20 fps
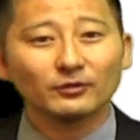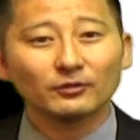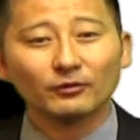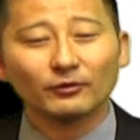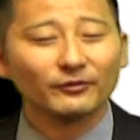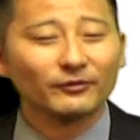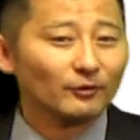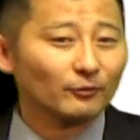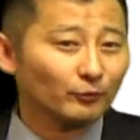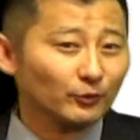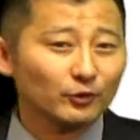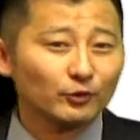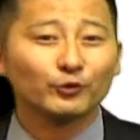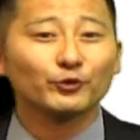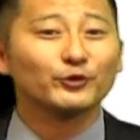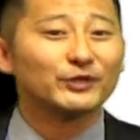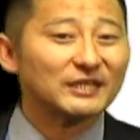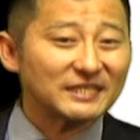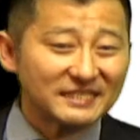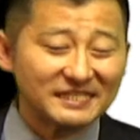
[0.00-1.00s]
or the
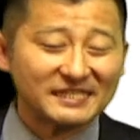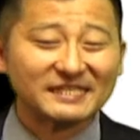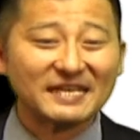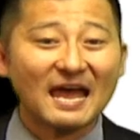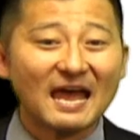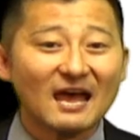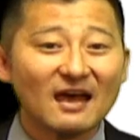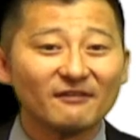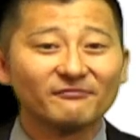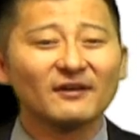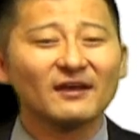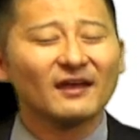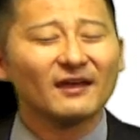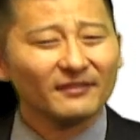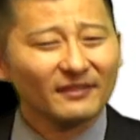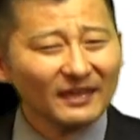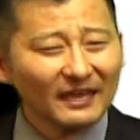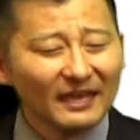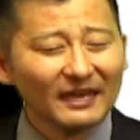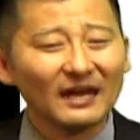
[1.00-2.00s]
recruiting staff,
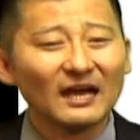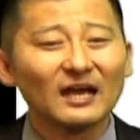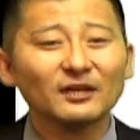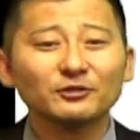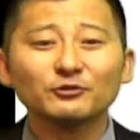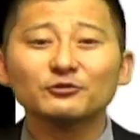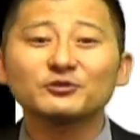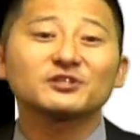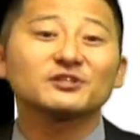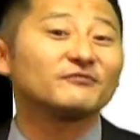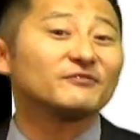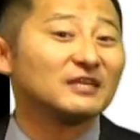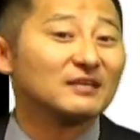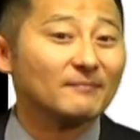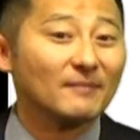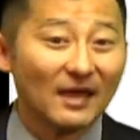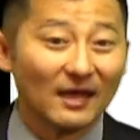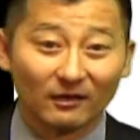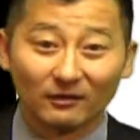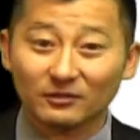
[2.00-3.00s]
they get hundreds of
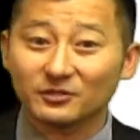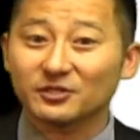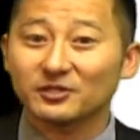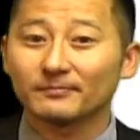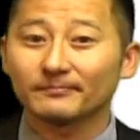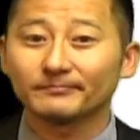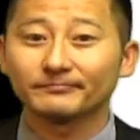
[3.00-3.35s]
emails,